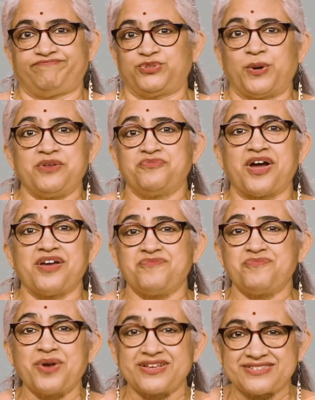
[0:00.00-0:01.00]
25
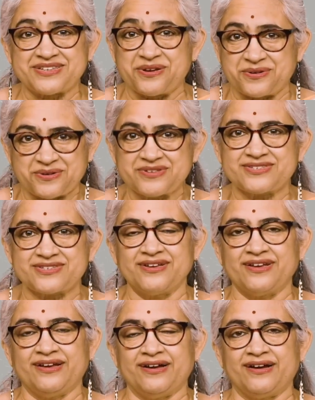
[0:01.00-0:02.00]
plus years
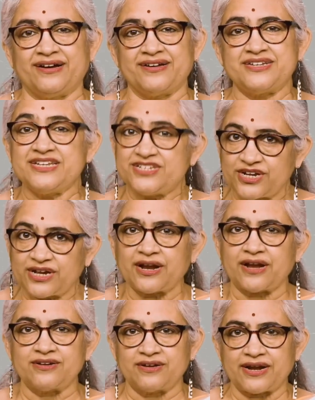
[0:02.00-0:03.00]
uh, teaching at
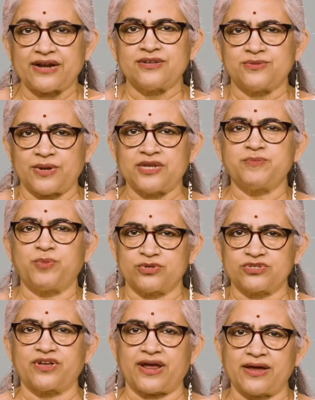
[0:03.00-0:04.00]
undergrad as well as
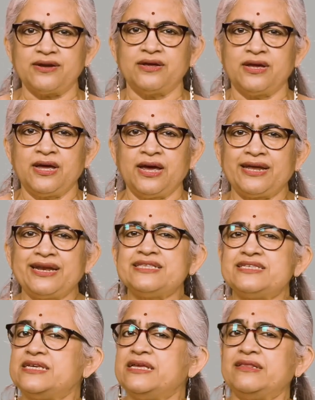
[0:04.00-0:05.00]
postgrad and
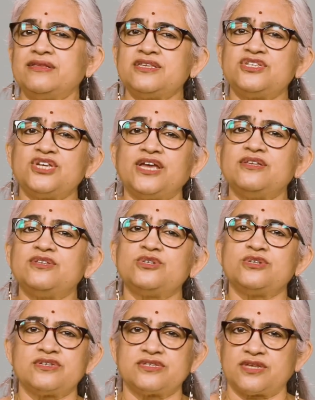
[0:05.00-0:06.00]
I'd seen the
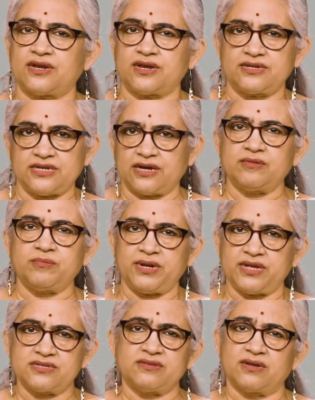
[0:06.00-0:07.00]
changes that had taken
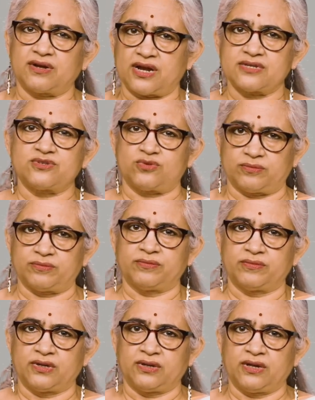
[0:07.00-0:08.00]
place in the classroom
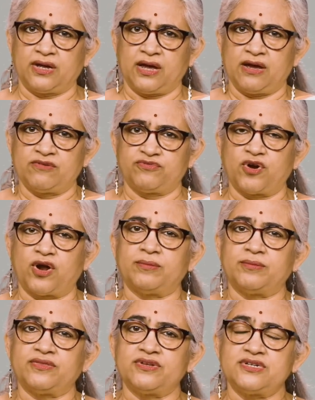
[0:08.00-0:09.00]

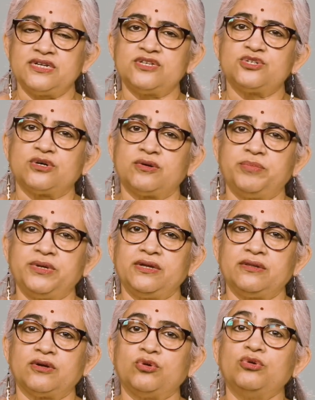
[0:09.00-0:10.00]
from the teacher
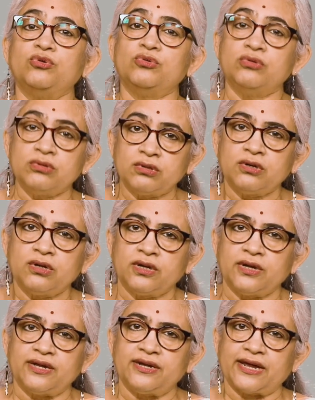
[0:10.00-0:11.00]
being the guru
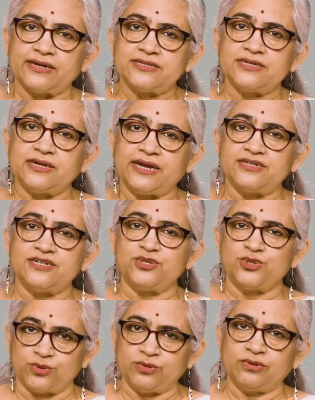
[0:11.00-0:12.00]
in
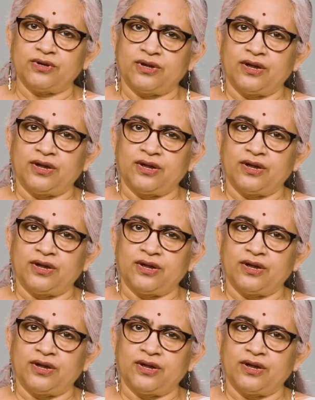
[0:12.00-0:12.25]
1982